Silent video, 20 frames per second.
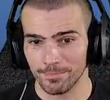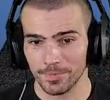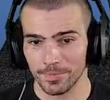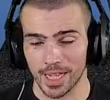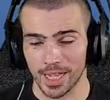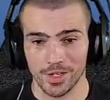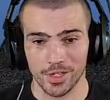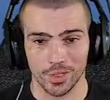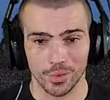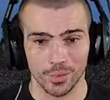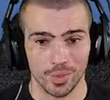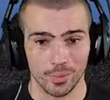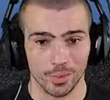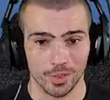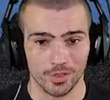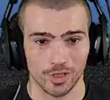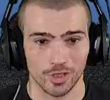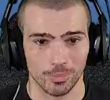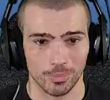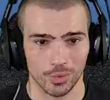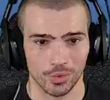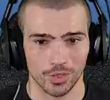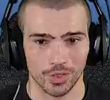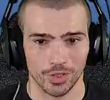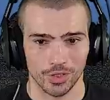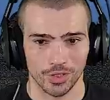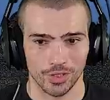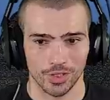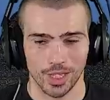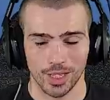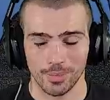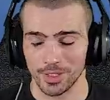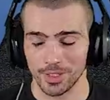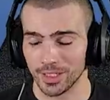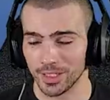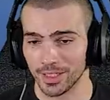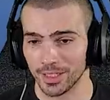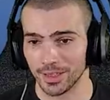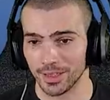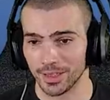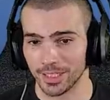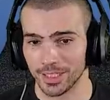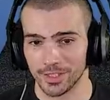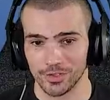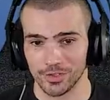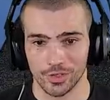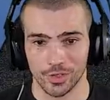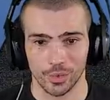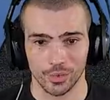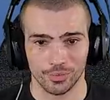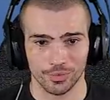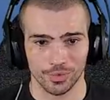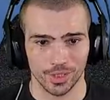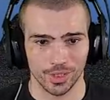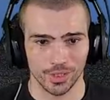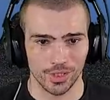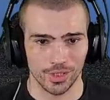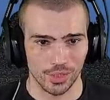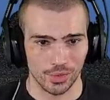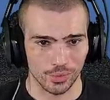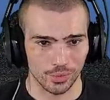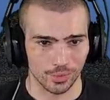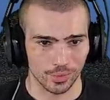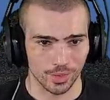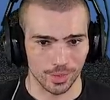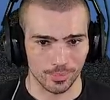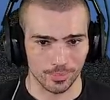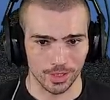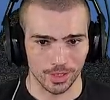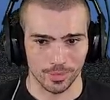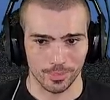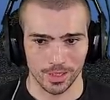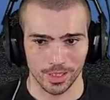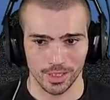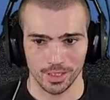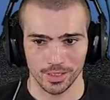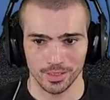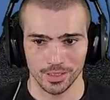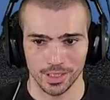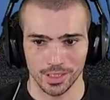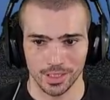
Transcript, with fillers: I know he wants to pull guard. I'm going to at least go for the two. I'm going to be,